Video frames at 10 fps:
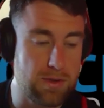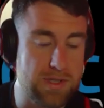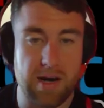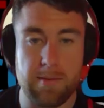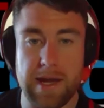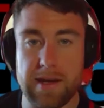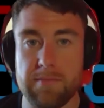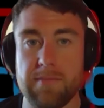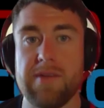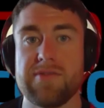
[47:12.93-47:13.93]

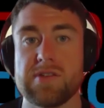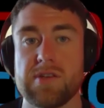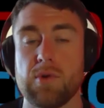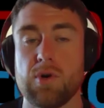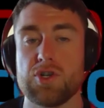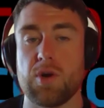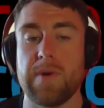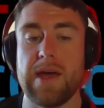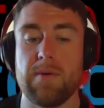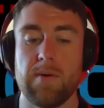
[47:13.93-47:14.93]
celebrating if something goes your
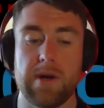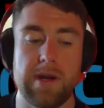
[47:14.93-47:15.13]
way. What what are